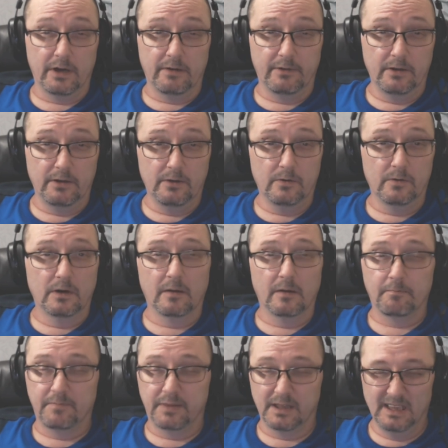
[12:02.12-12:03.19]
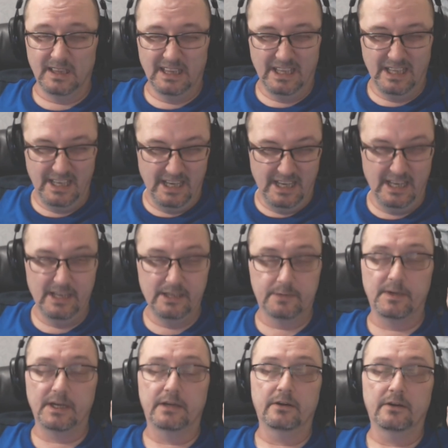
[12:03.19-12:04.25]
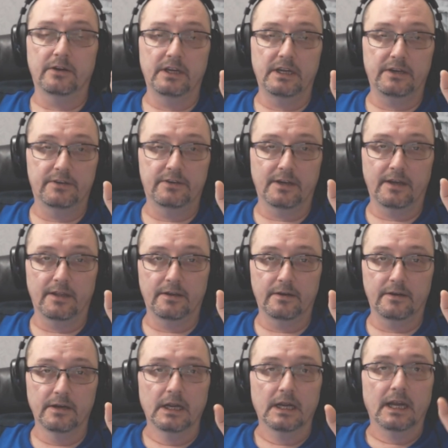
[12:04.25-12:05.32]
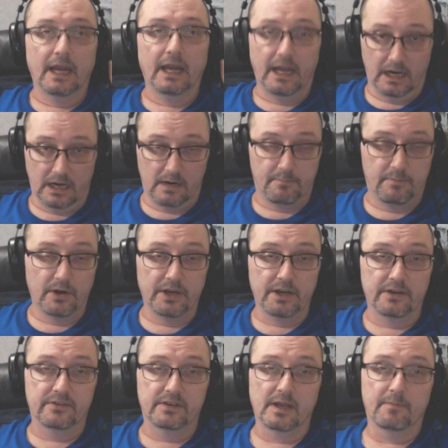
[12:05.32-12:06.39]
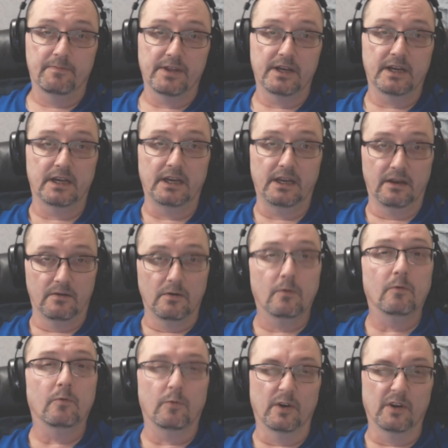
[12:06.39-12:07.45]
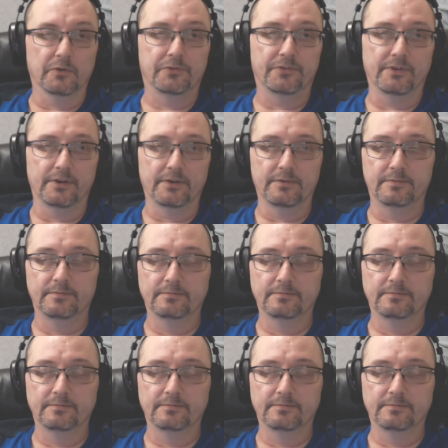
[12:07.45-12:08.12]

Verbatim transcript: of you. Please be good to each other, and I'll bring you something again real soon.